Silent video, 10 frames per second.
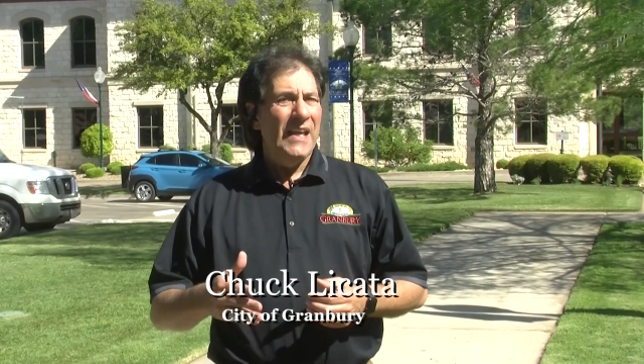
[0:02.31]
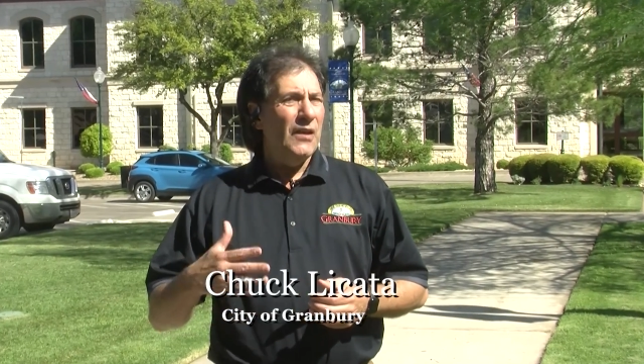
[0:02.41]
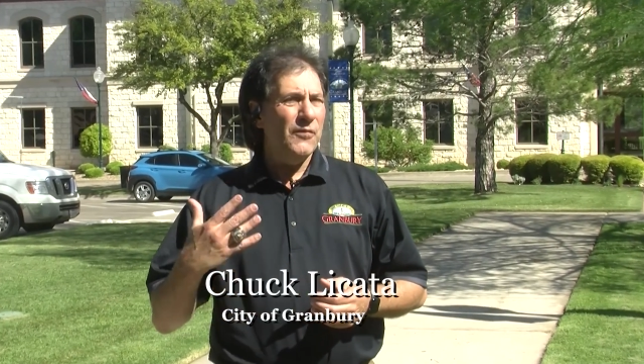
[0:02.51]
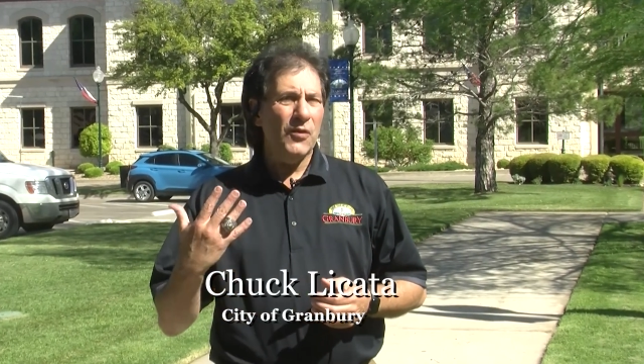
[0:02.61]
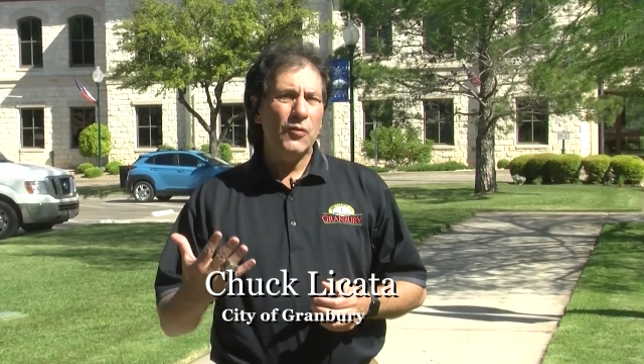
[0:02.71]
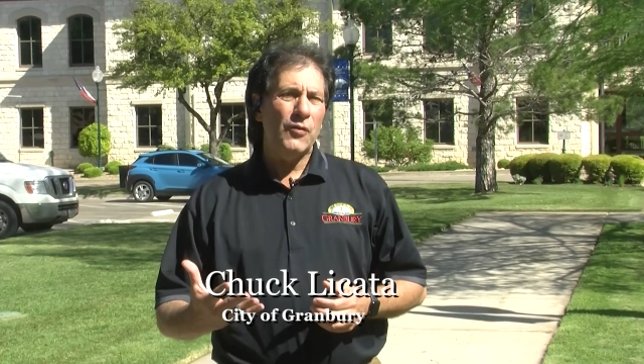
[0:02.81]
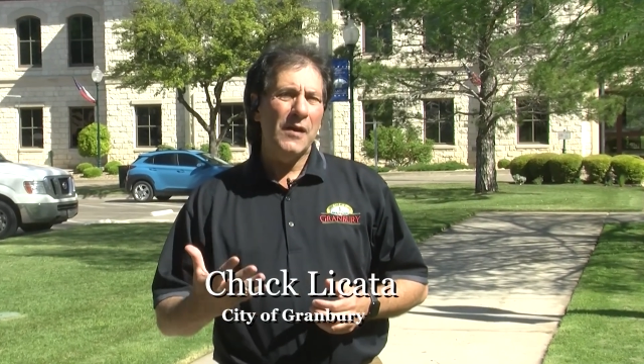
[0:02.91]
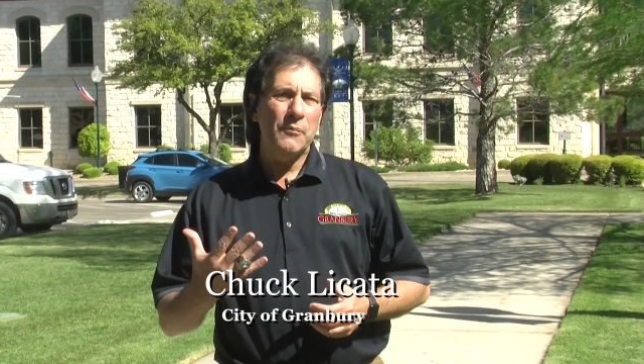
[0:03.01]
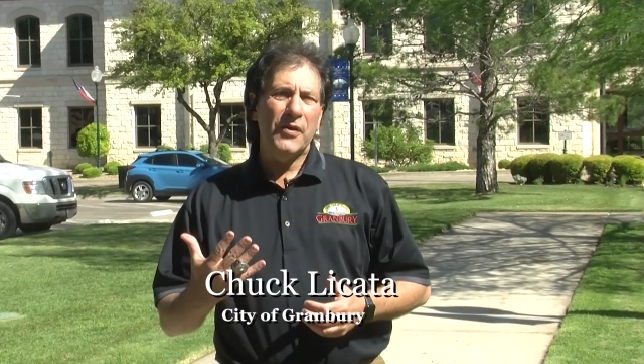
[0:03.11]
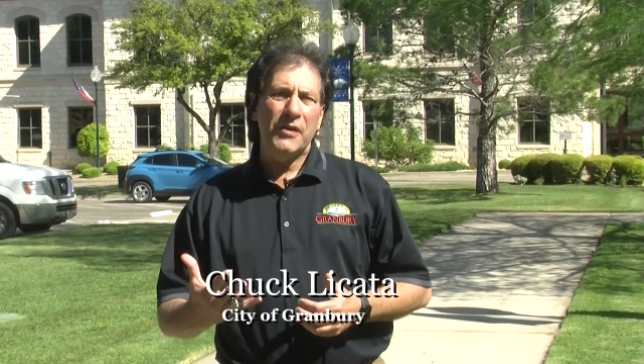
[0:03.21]
If you're a
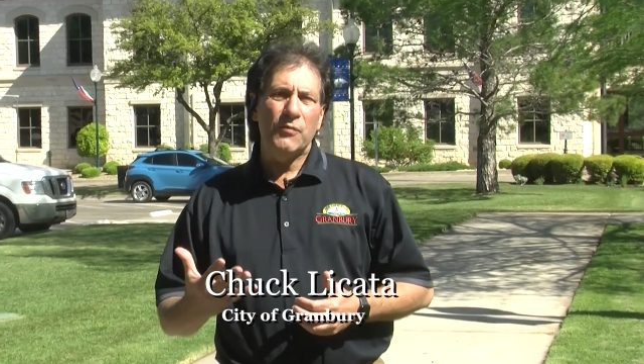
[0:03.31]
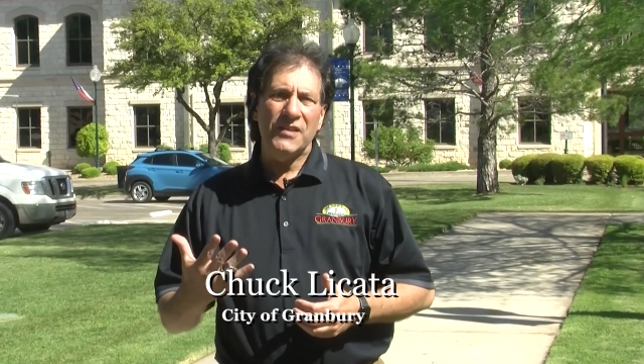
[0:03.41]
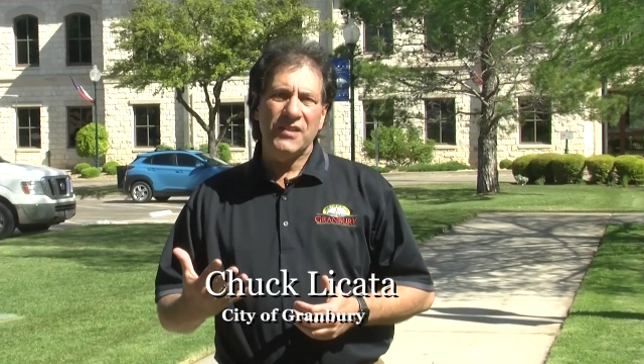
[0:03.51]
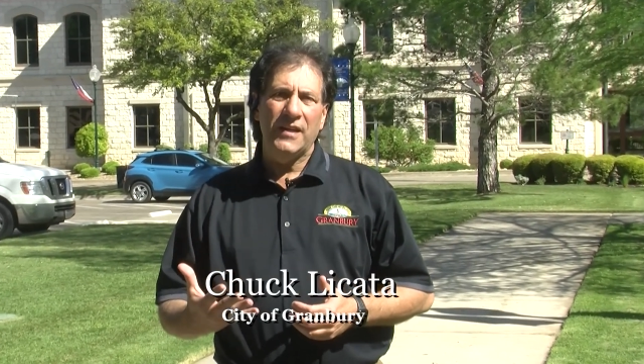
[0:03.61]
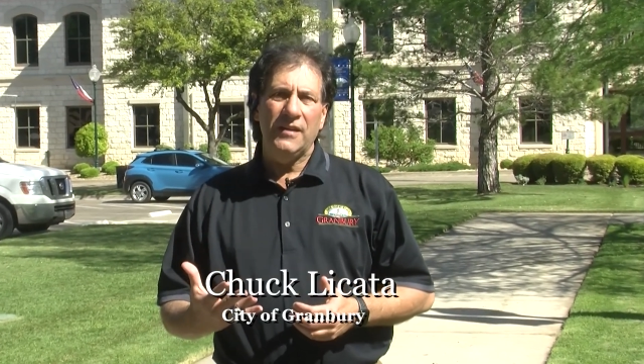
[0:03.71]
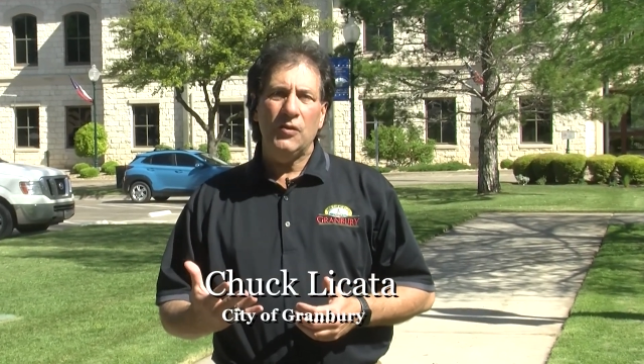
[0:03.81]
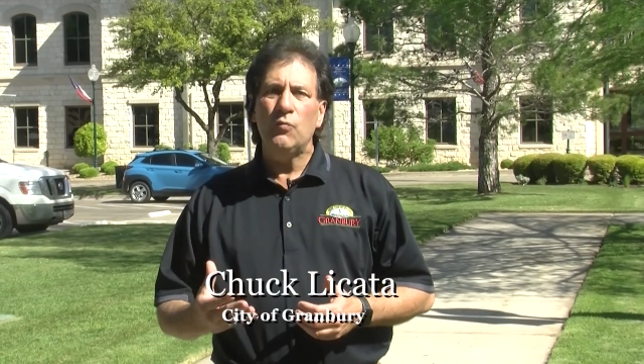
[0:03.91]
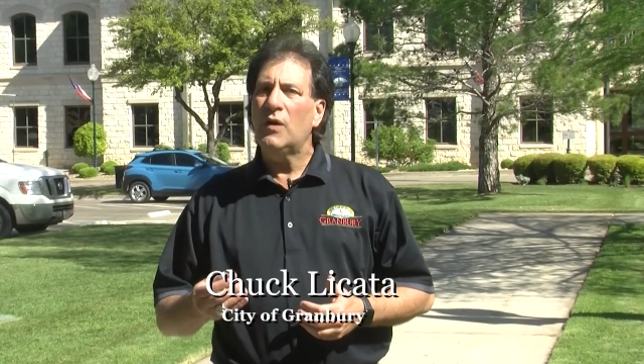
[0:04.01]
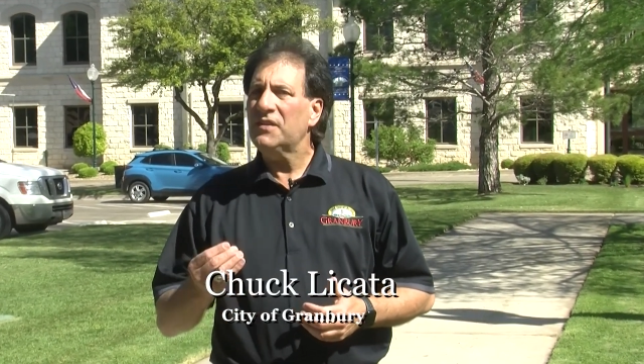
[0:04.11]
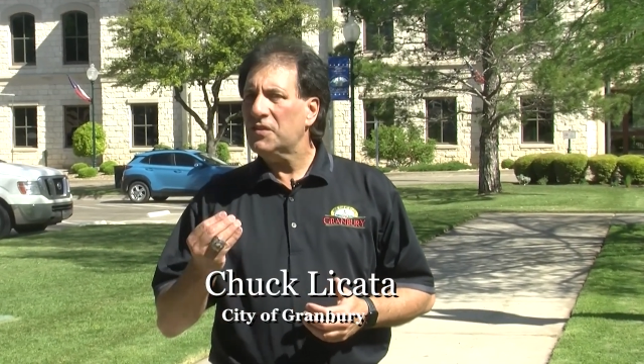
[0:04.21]
Granbury resident who wants